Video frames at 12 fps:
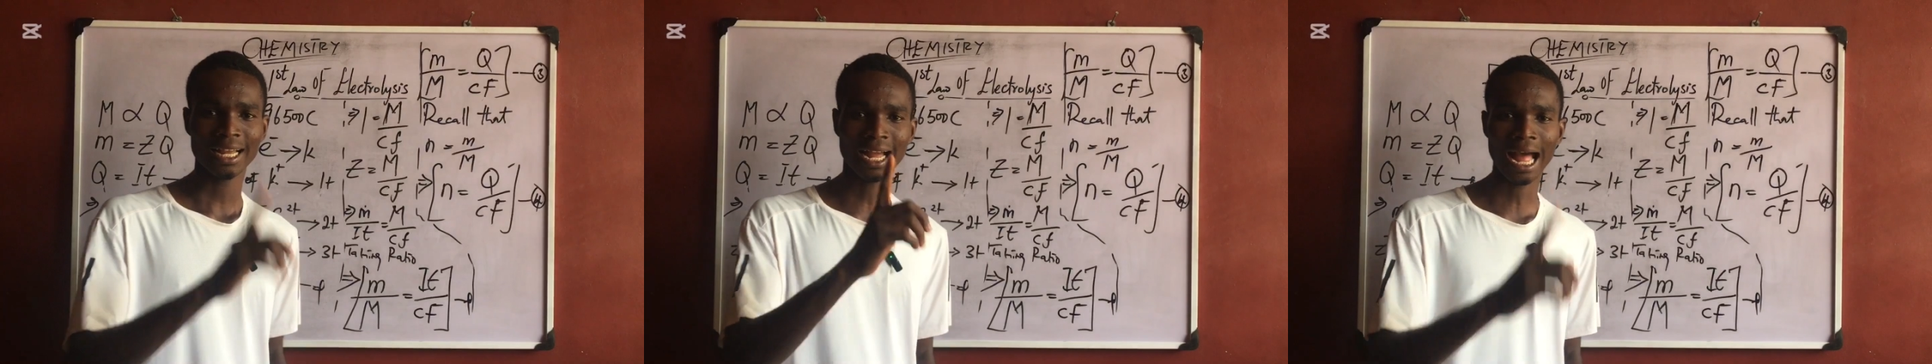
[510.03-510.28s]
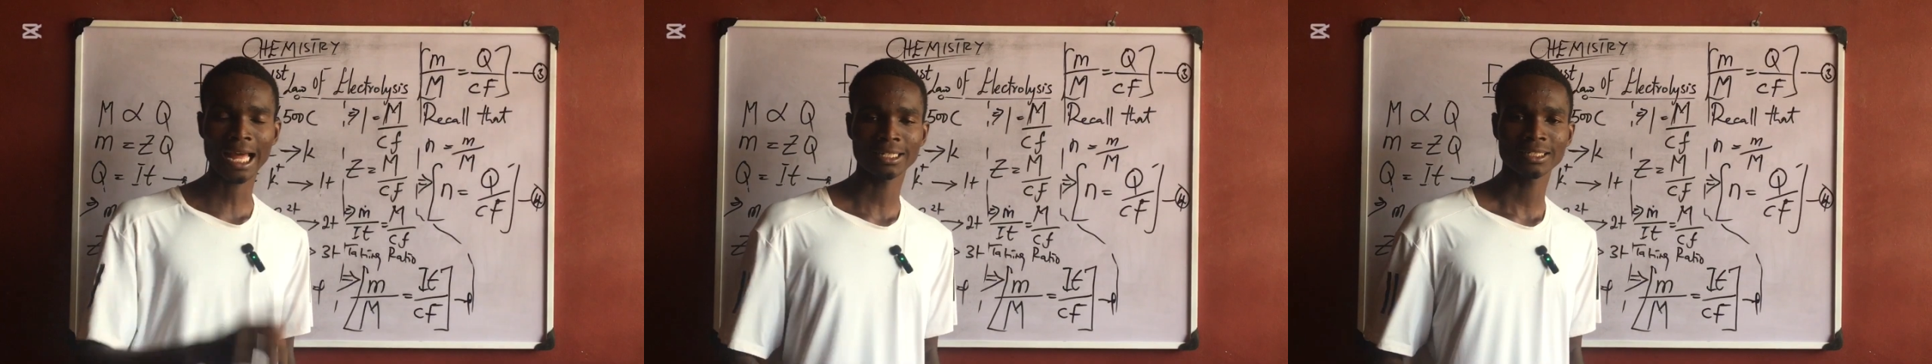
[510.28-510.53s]

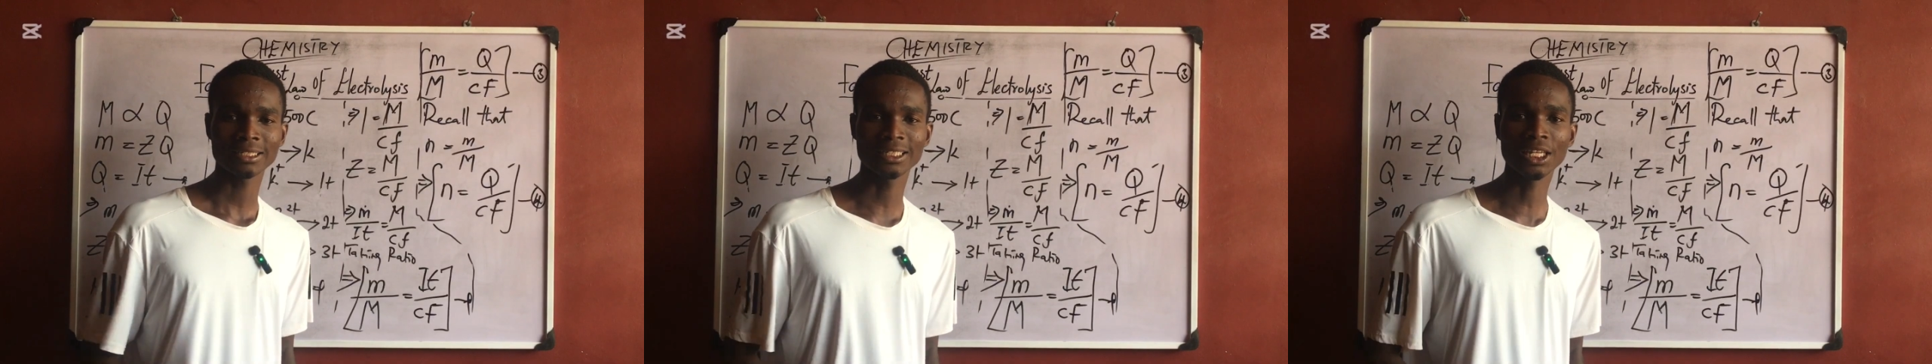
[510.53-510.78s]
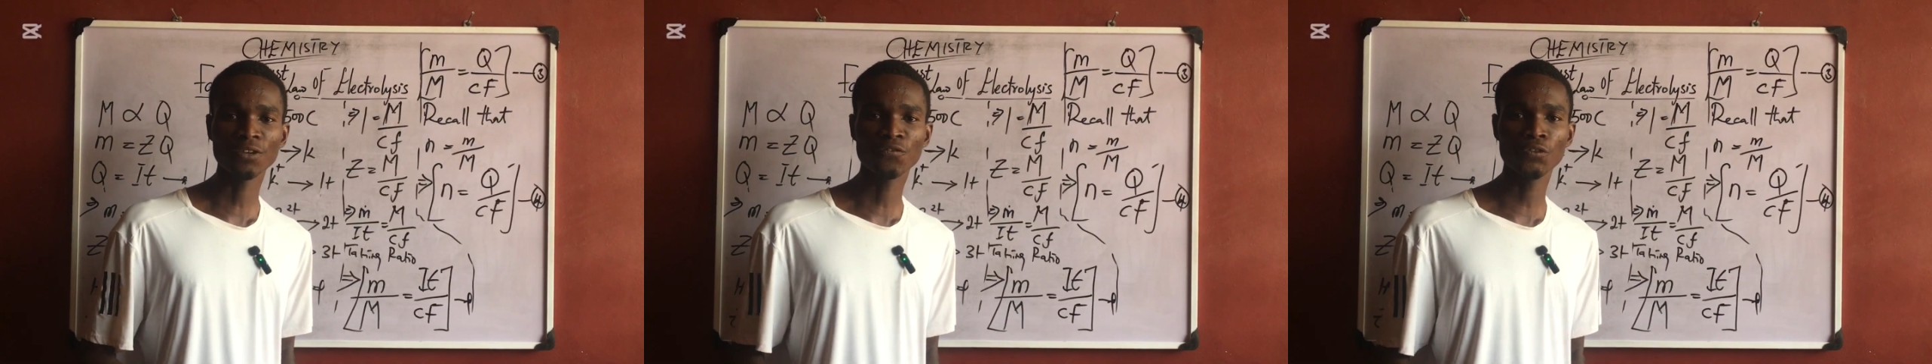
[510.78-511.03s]
can
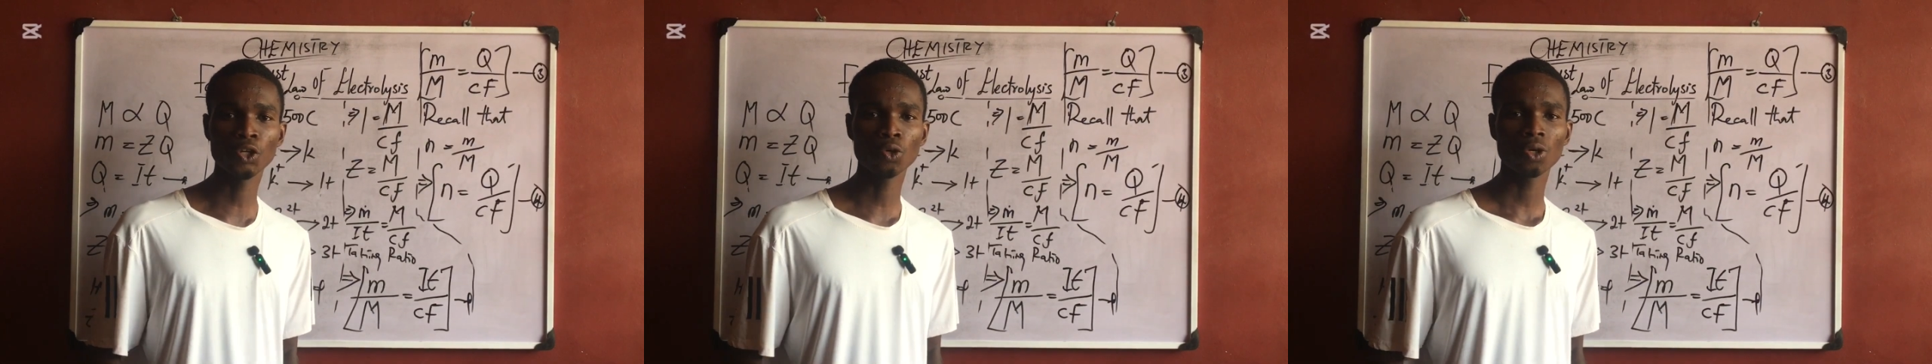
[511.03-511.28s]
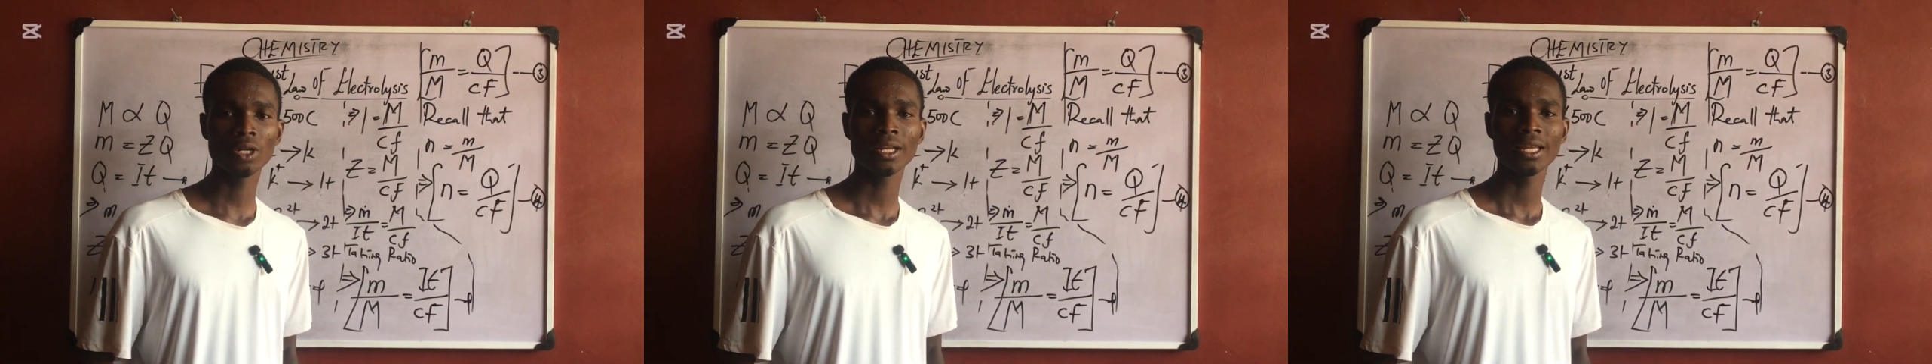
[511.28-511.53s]
give
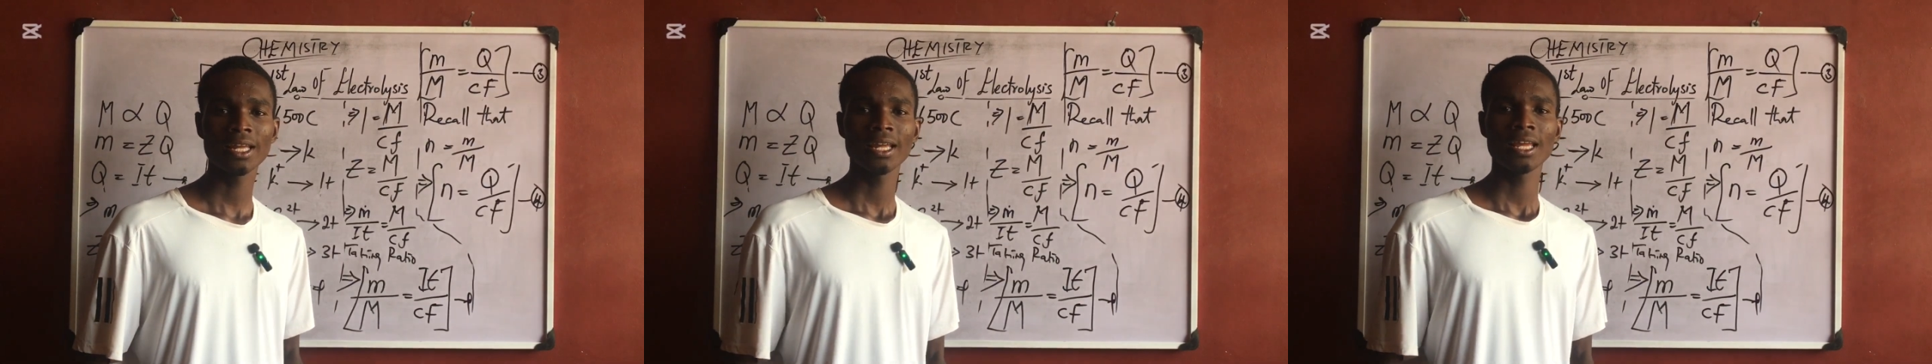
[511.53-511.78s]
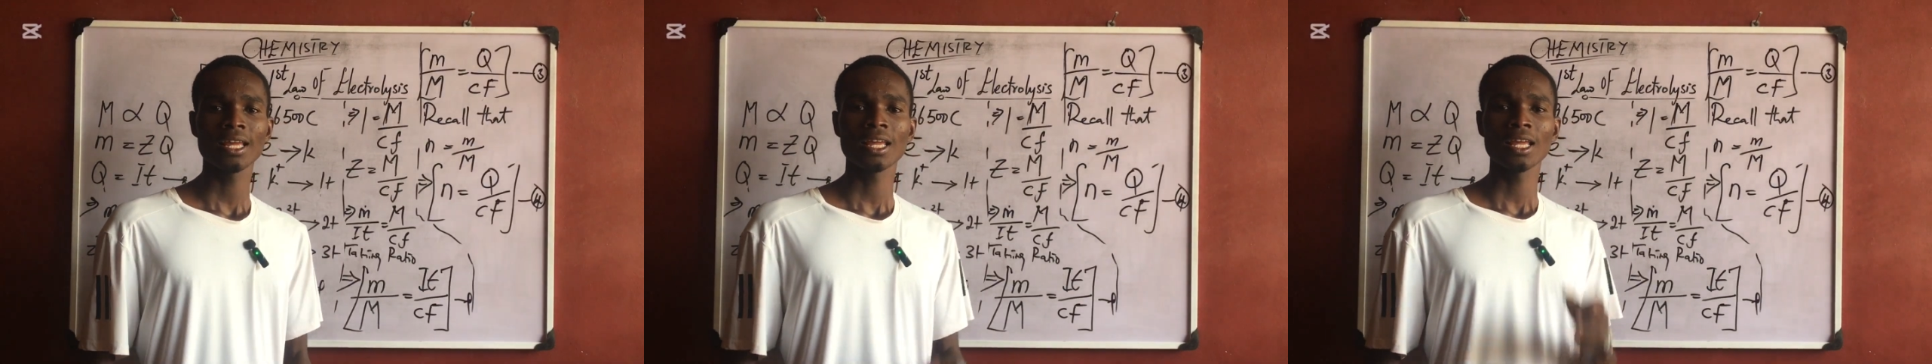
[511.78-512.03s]
you
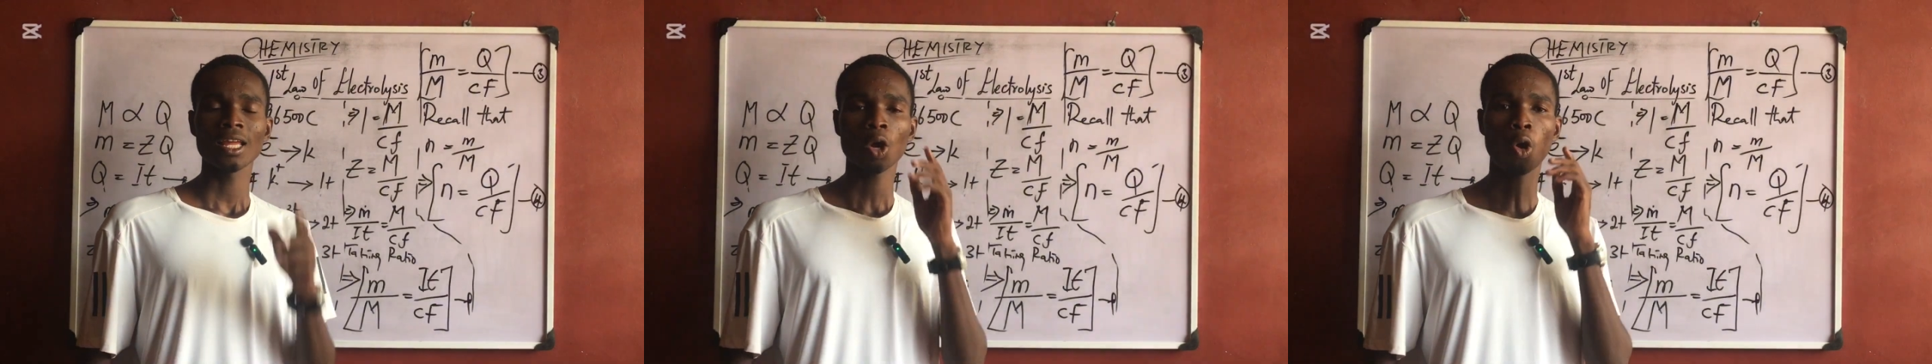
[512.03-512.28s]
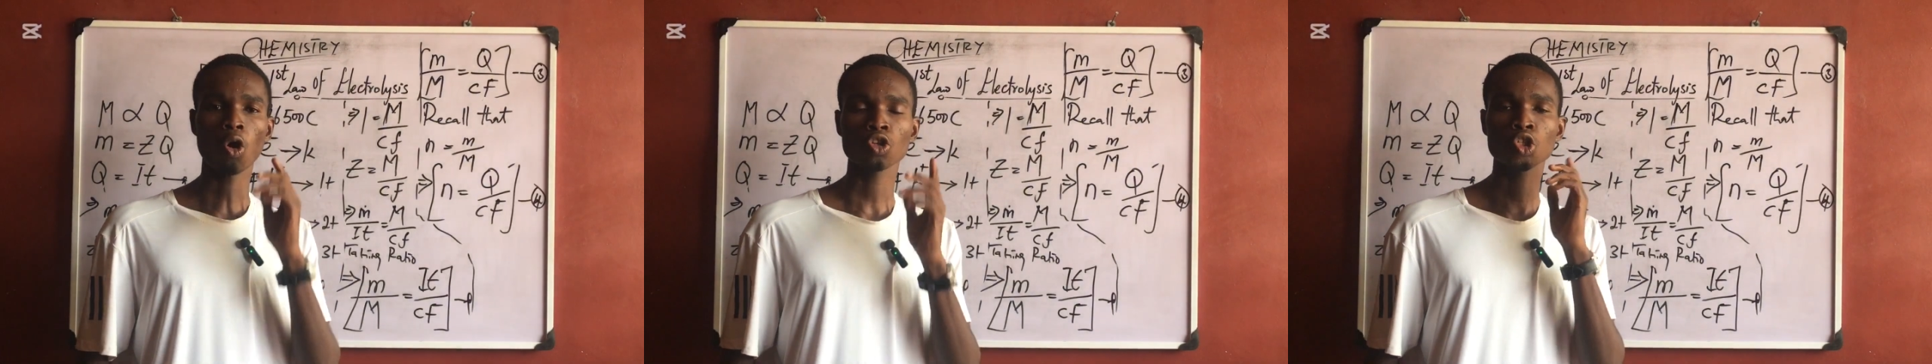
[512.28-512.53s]

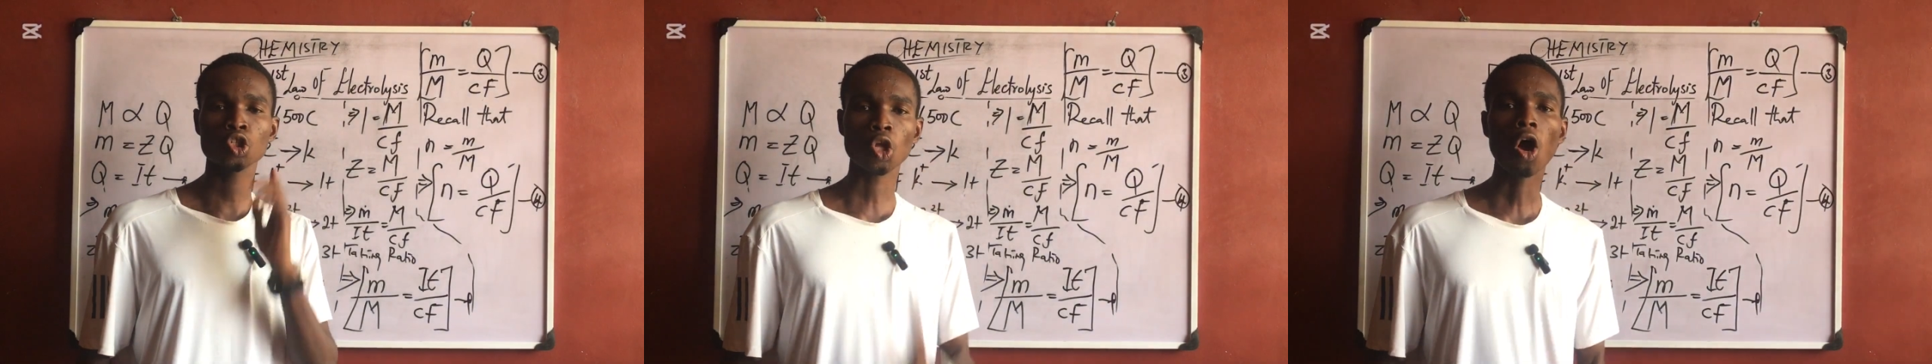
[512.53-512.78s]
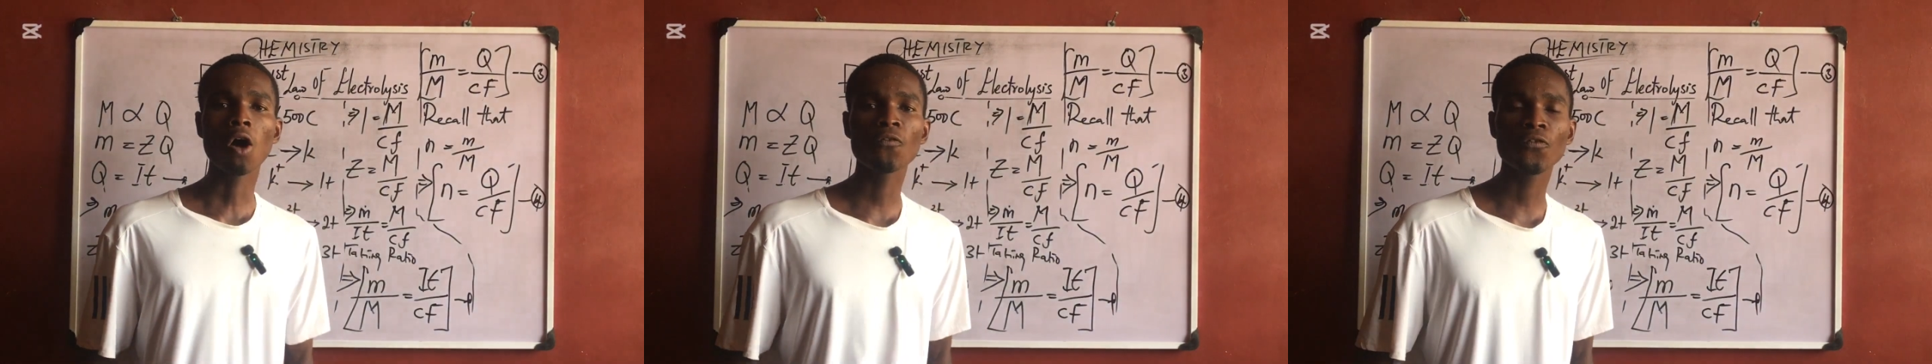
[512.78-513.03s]
or
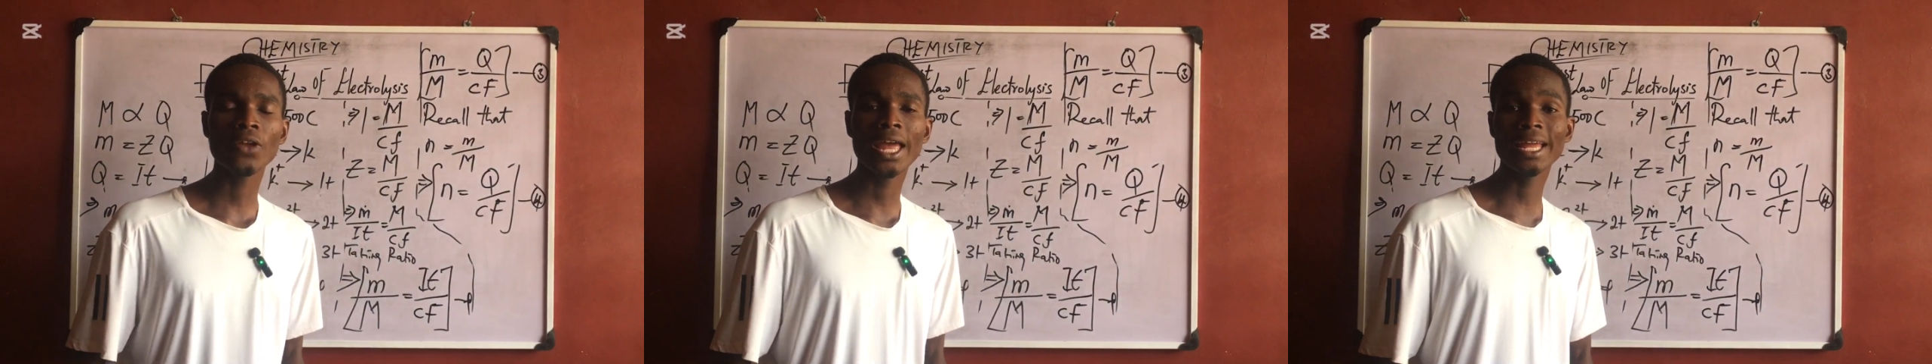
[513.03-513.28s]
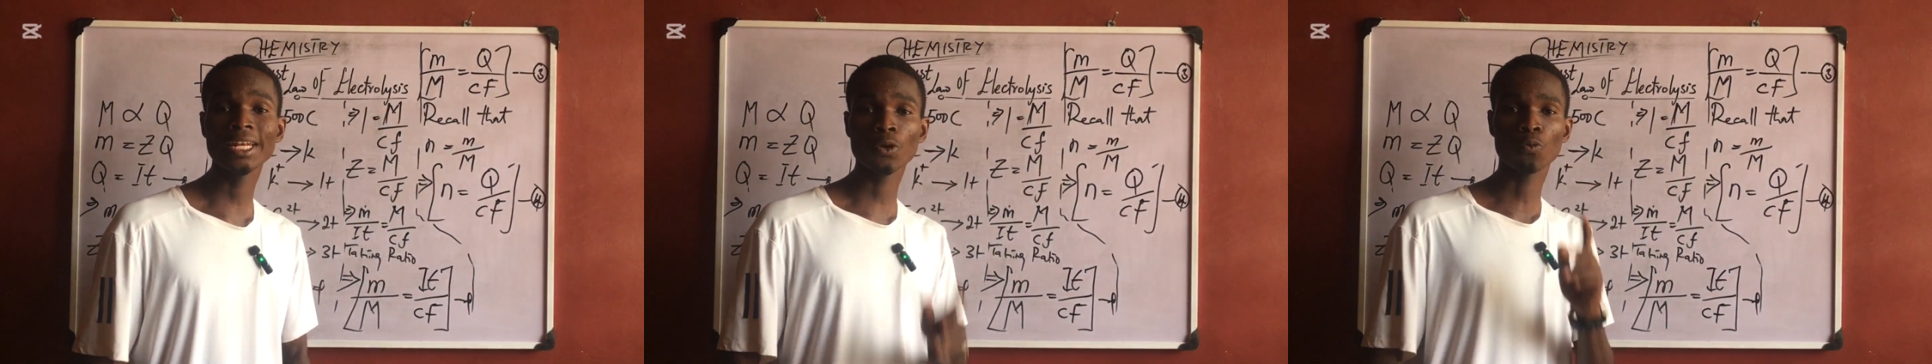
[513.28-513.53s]
solve
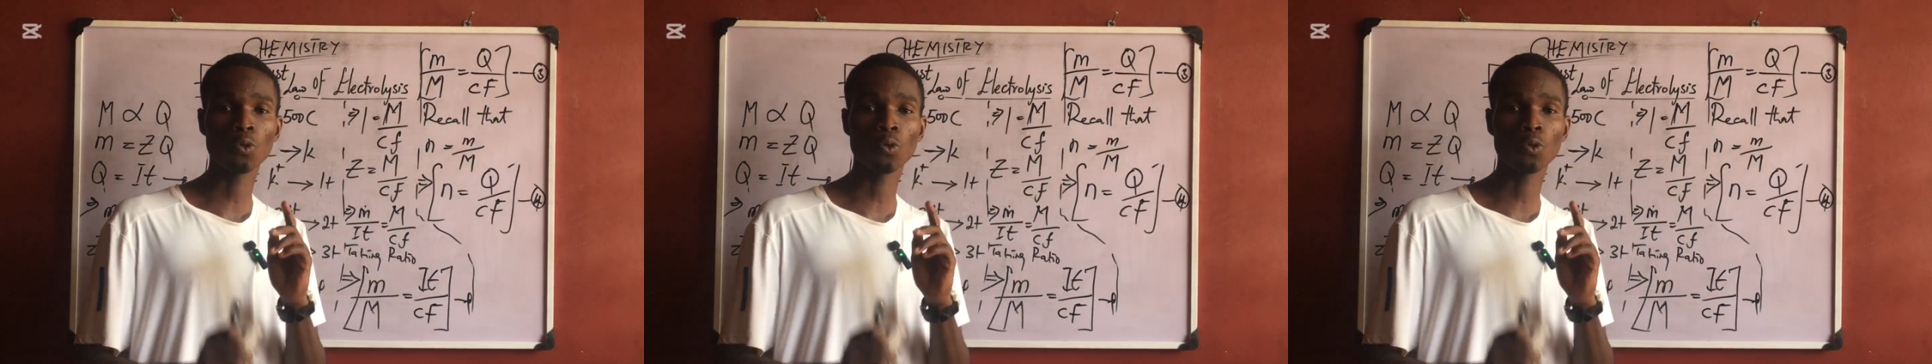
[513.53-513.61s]
any